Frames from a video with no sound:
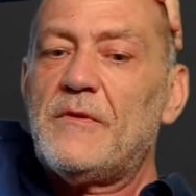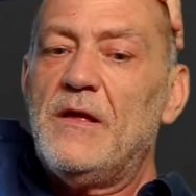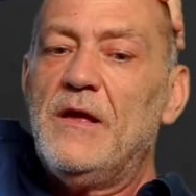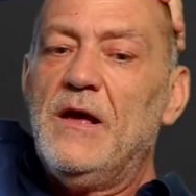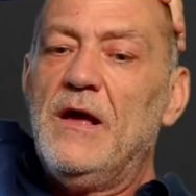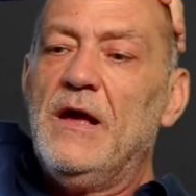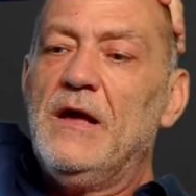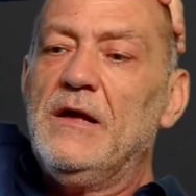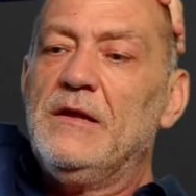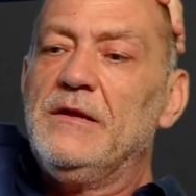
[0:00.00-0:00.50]

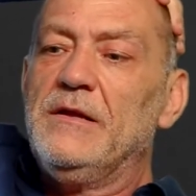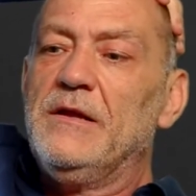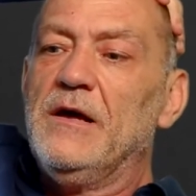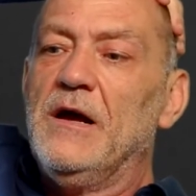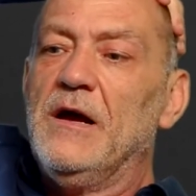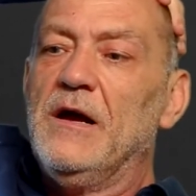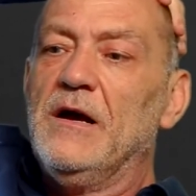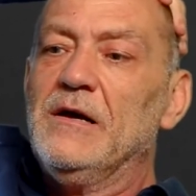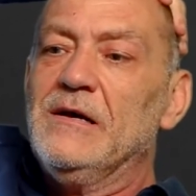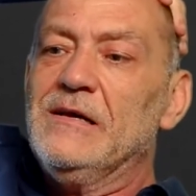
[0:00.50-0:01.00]
And
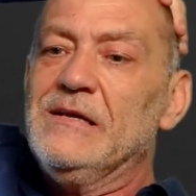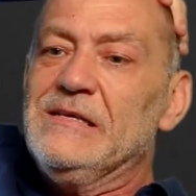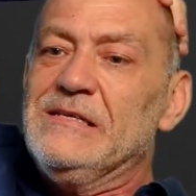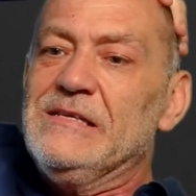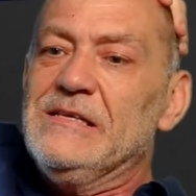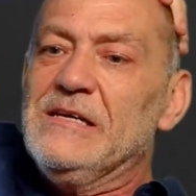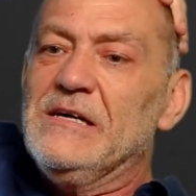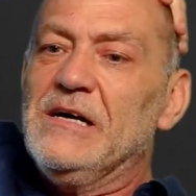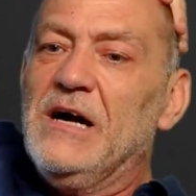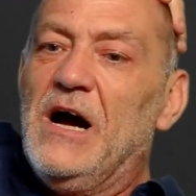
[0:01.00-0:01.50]

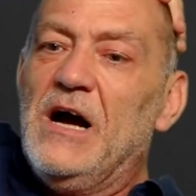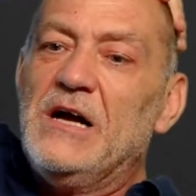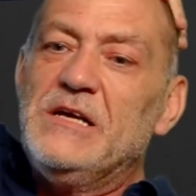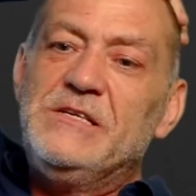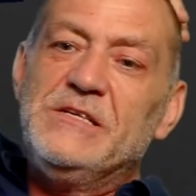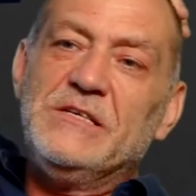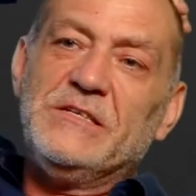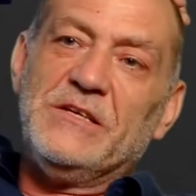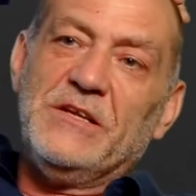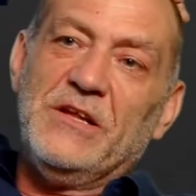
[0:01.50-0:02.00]
I
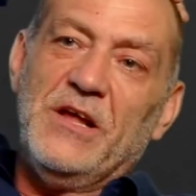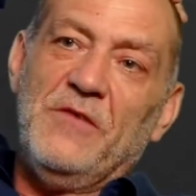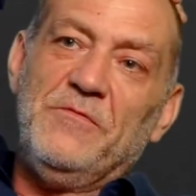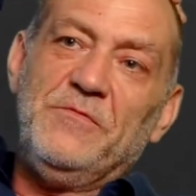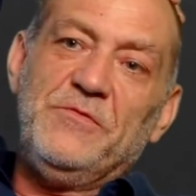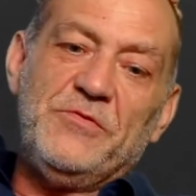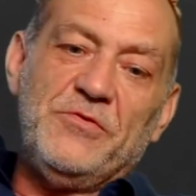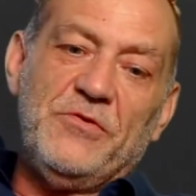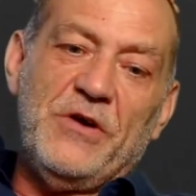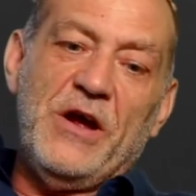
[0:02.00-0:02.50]
just
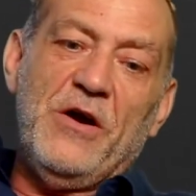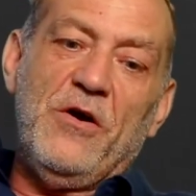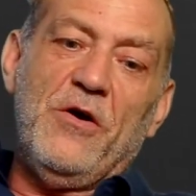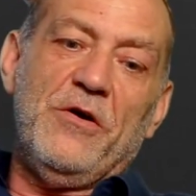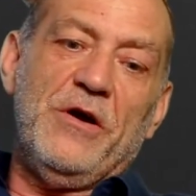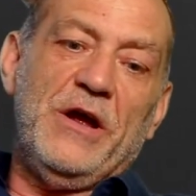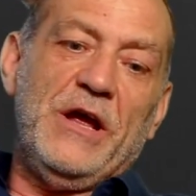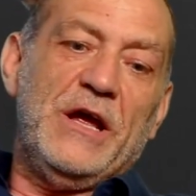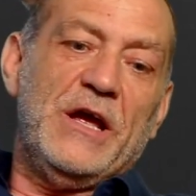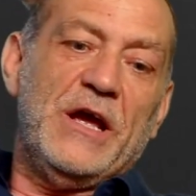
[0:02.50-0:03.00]
love
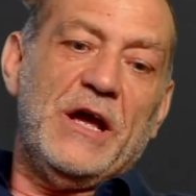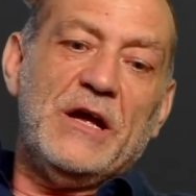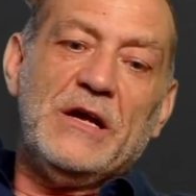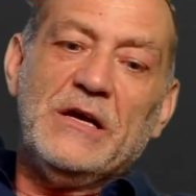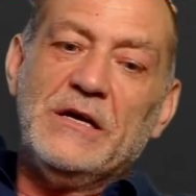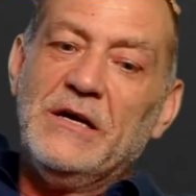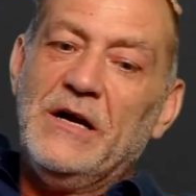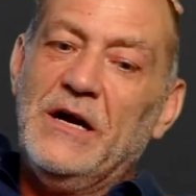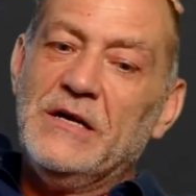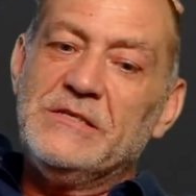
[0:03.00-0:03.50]

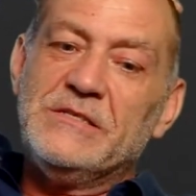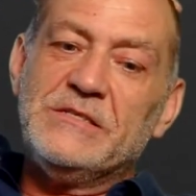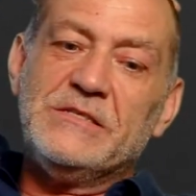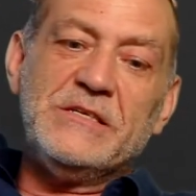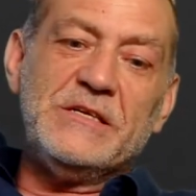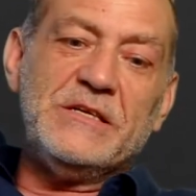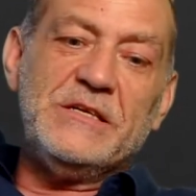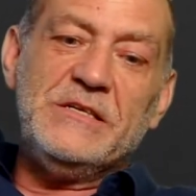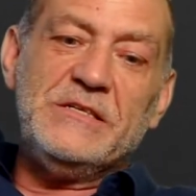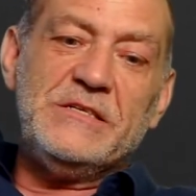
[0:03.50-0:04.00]
Traore. I just
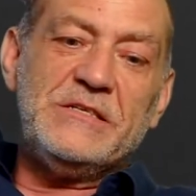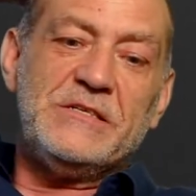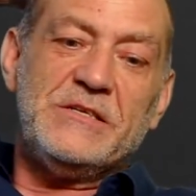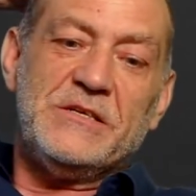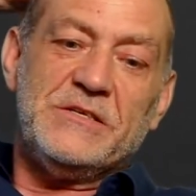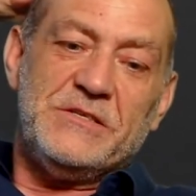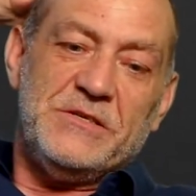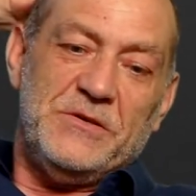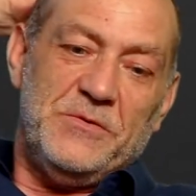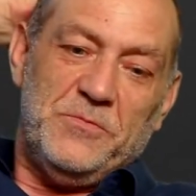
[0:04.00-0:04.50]
think he's
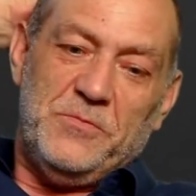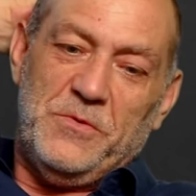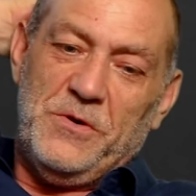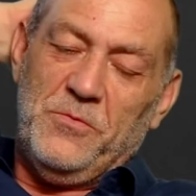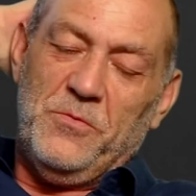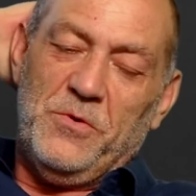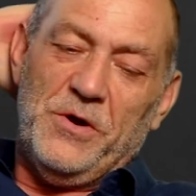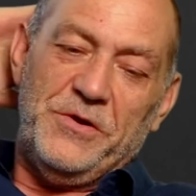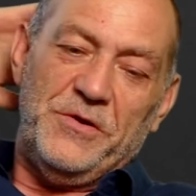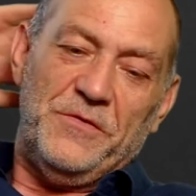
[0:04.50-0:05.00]
such a
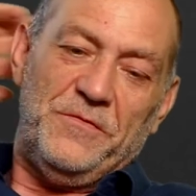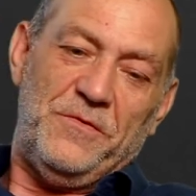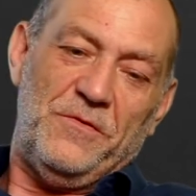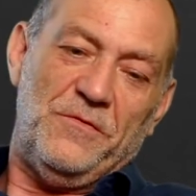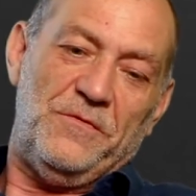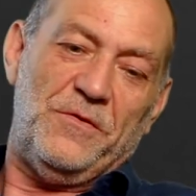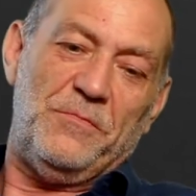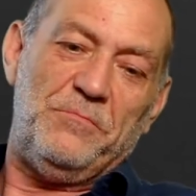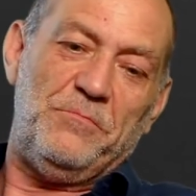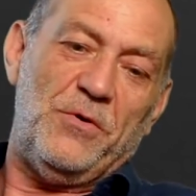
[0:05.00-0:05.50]
wonderful
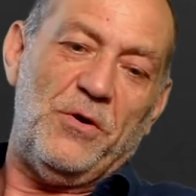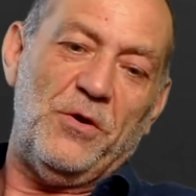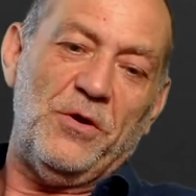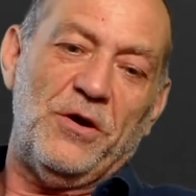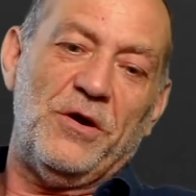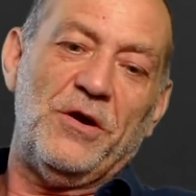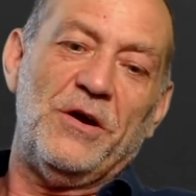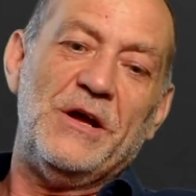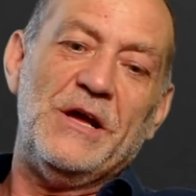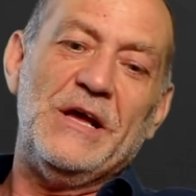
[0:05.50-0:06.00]

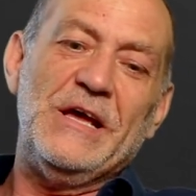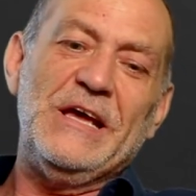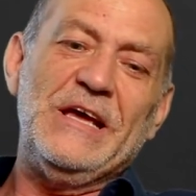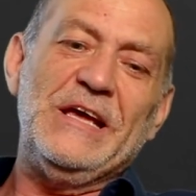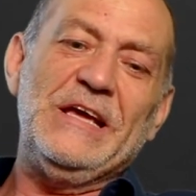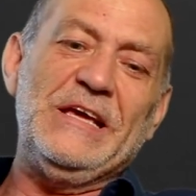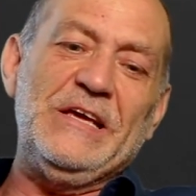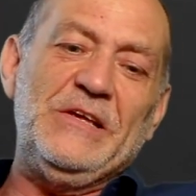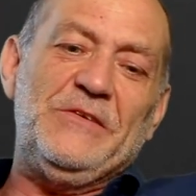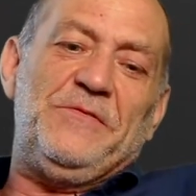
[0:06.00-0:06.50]
footballer.
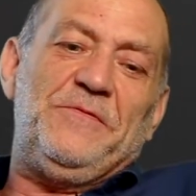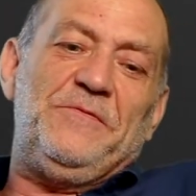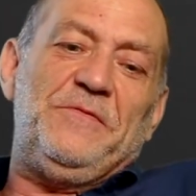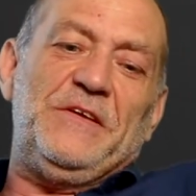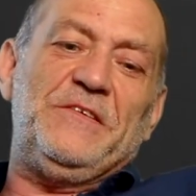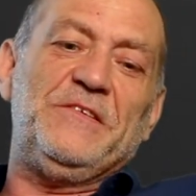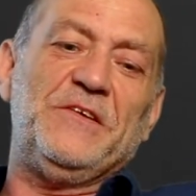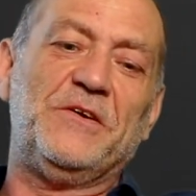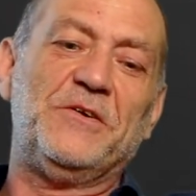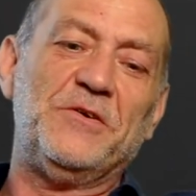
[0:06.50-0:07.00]
He's
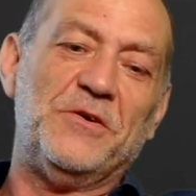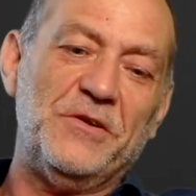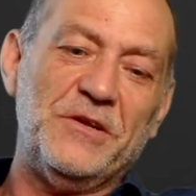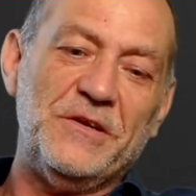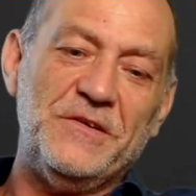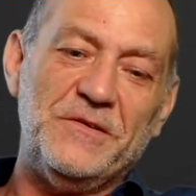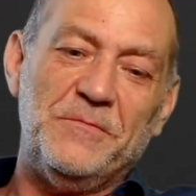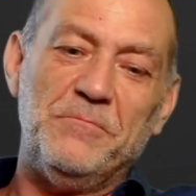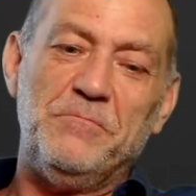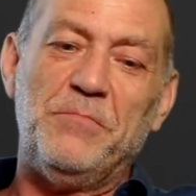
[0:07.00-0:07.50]
physical.
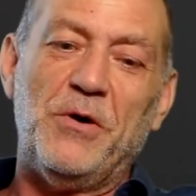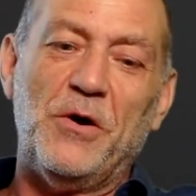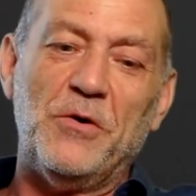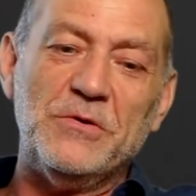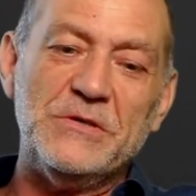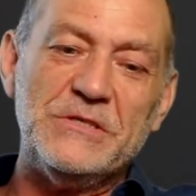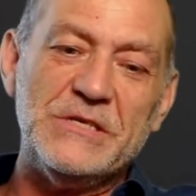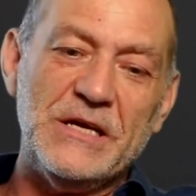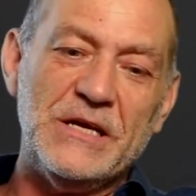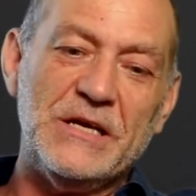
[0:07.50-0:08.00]
He's
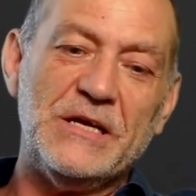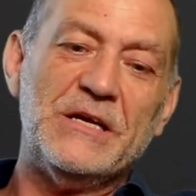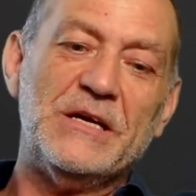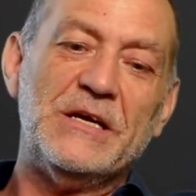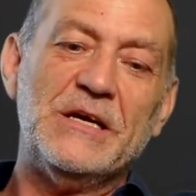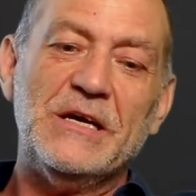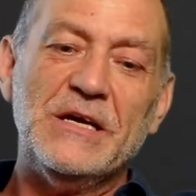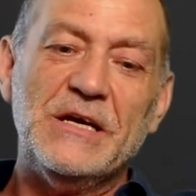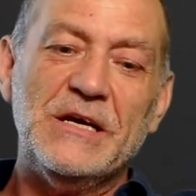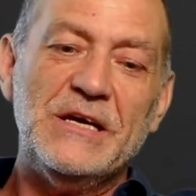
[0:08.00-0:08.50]
imposing.
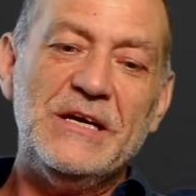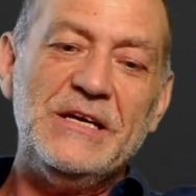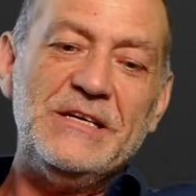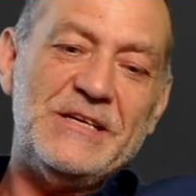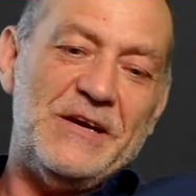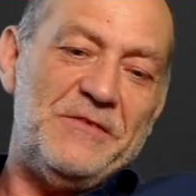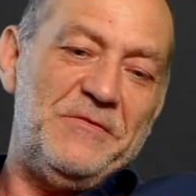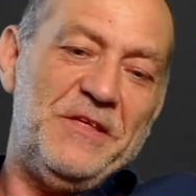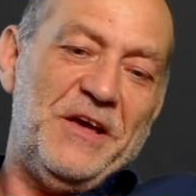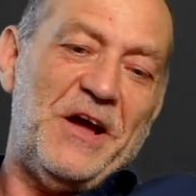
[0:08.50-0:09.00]

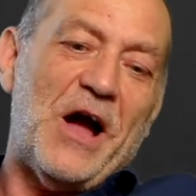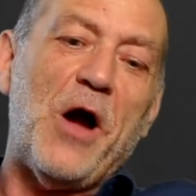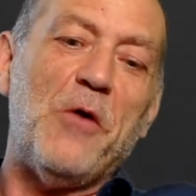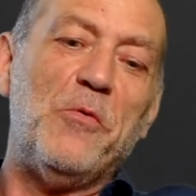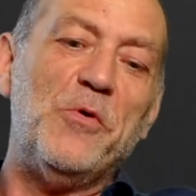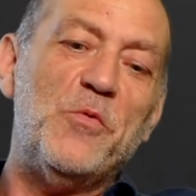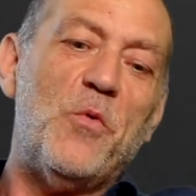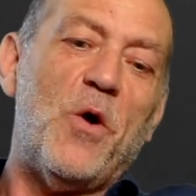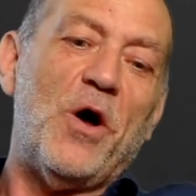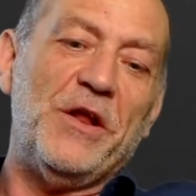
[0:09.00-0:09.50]
He's everything I
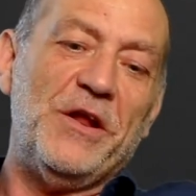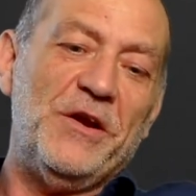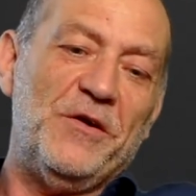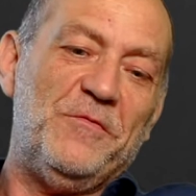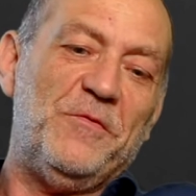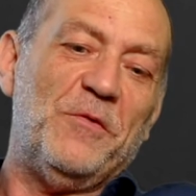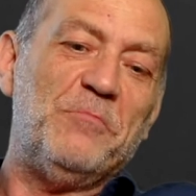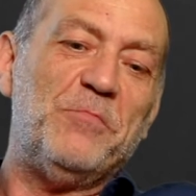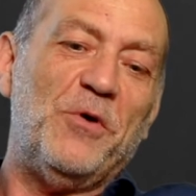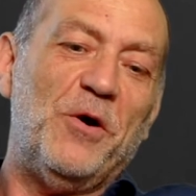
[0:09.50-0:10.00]
would want in a
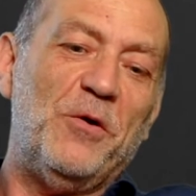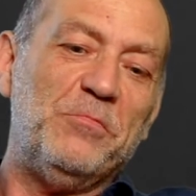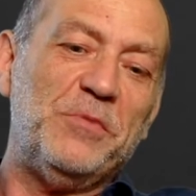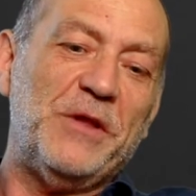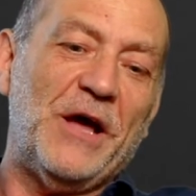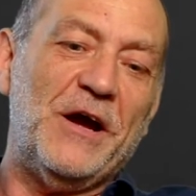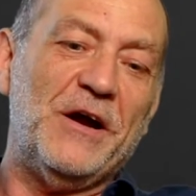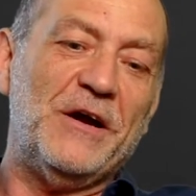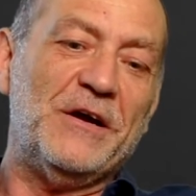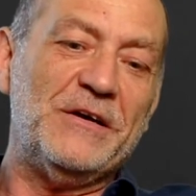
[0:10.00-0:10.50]
football
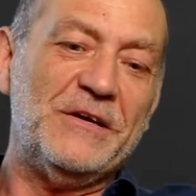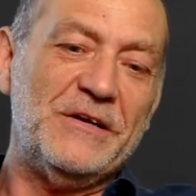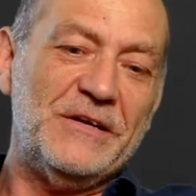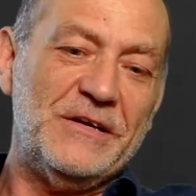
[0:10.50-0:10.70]
player.